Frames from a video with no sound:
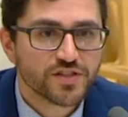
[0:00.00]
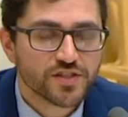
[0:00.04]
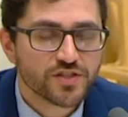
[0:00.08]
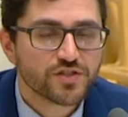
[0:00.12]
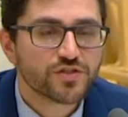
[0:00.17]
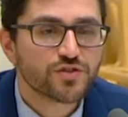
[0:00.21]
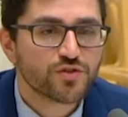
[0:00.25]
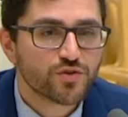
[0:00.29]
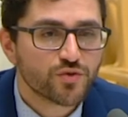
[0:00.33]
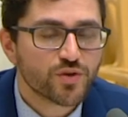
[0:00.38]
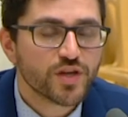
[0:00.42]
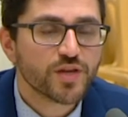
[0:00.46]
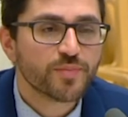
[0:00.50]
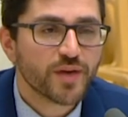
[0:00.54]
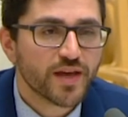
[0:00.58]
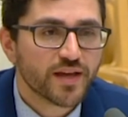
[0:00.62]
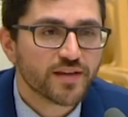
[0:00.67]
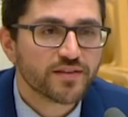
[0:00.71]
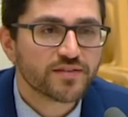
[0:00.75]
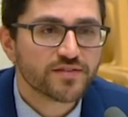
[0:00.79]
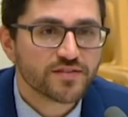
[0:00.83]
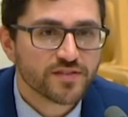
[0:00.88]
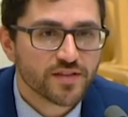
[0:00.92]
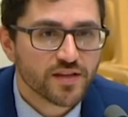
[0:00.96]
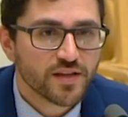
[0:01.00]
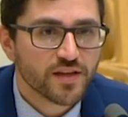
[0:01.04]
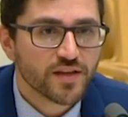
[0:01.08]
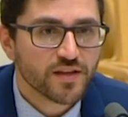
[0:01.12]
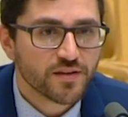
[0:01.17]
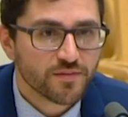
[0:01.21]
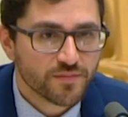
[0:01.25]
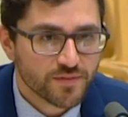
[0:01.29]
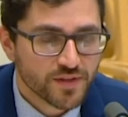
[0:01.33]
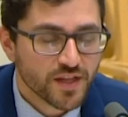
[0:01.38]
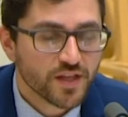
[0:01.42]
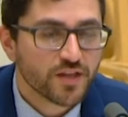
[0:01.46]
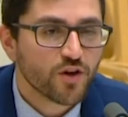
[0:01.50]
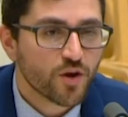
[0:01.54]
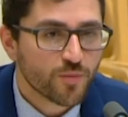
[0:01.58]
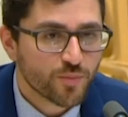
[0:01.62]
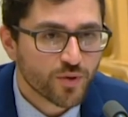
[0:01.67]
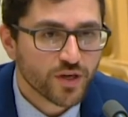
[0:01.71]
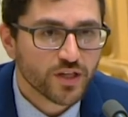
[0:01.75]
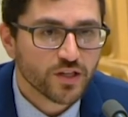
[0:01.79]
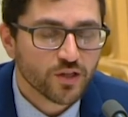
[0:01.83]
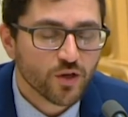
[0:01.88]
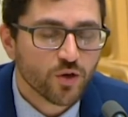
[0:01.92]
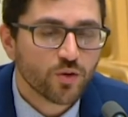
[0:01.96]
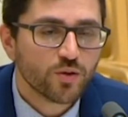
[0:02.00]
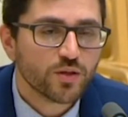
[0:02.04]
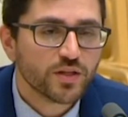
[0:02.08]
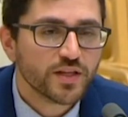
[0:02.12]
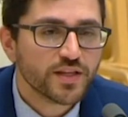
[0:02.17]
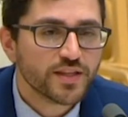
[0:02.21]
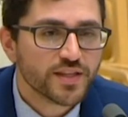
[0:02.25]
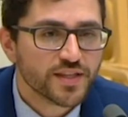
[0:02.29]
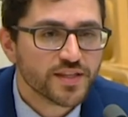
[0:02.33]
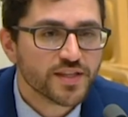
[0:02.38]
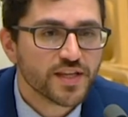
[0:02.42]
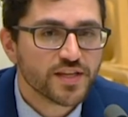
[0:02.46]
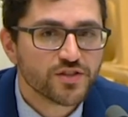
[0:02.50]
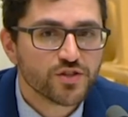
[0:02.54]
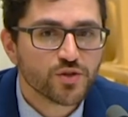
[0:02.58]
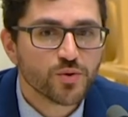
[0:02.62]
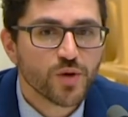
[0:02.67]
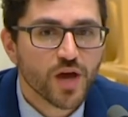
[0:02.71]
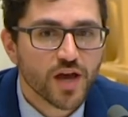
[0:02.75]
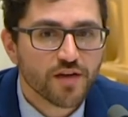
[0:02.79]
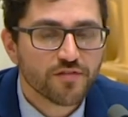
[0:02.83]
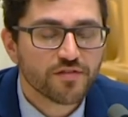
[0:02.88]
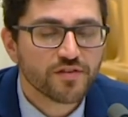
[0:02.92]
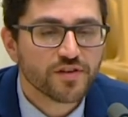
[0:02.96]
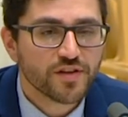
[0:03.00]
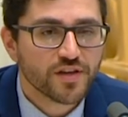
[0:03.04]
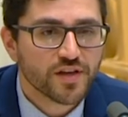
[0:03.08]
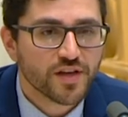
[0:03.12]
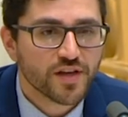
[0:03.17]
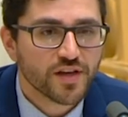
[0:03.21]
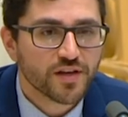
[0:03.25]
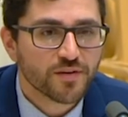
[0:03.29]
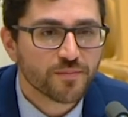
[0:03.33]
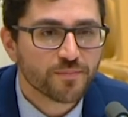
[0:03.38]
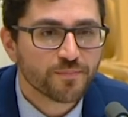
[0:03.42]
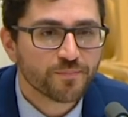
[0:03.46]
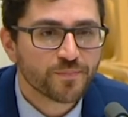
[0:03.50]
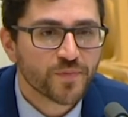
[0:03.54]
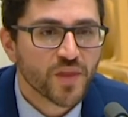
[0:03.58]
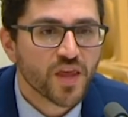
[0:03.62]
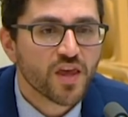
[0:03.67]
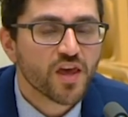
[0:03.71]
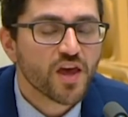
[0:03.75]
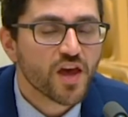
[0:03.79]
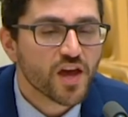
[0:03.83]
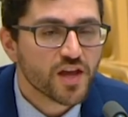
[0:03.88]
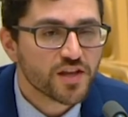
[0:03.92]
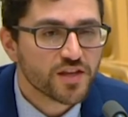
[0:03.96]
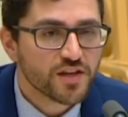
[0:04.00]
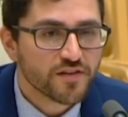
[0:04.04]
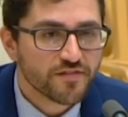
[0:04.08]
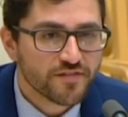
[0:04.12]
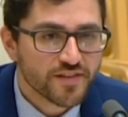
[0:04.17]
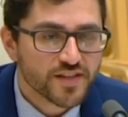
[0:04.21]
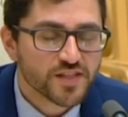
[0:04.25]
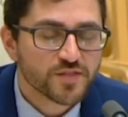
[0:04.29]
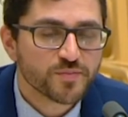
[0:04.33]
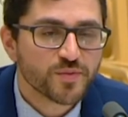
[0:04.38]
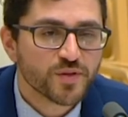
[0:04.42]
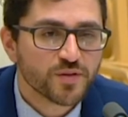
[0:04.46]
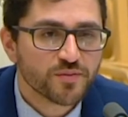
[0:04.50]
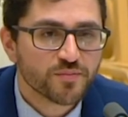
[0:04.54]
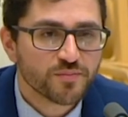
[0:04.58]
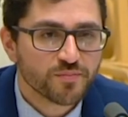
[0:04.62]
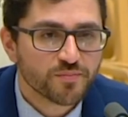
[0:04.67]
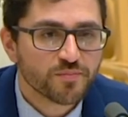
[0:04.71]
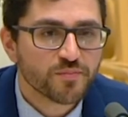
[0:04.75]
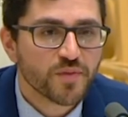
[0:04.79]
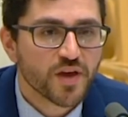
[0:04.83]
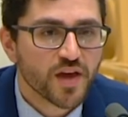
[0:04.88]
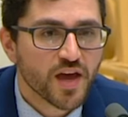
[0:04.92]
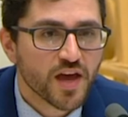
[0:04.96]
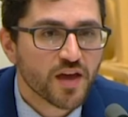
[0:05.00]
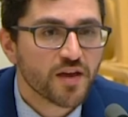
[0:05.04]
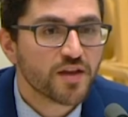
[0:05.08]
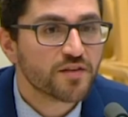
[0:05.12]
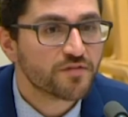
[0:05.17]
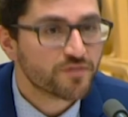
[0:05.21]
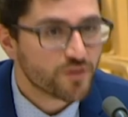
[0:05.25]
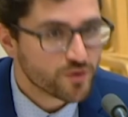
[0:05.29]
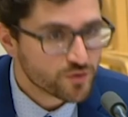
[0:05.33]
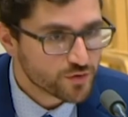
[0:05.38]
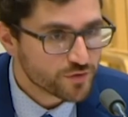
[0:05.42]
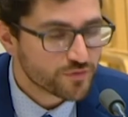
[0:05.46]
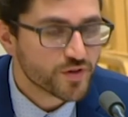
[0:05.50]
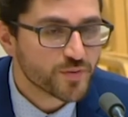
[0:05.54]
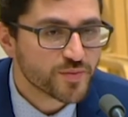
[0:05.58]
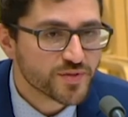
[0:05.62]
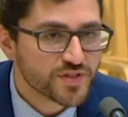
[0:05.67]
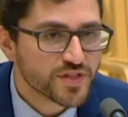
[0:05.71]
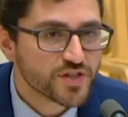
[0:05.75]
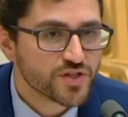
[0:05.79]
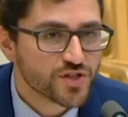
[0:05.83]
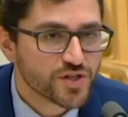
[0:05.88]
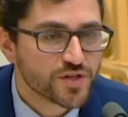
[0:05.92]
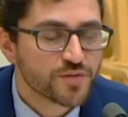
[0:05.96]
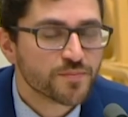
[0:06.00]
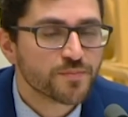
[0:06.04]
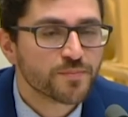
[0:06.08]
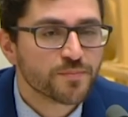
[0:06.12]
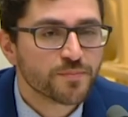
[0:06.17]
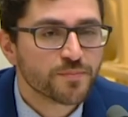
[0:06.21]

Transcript: just three banks that operate locally that do have a divestment and fossil free position.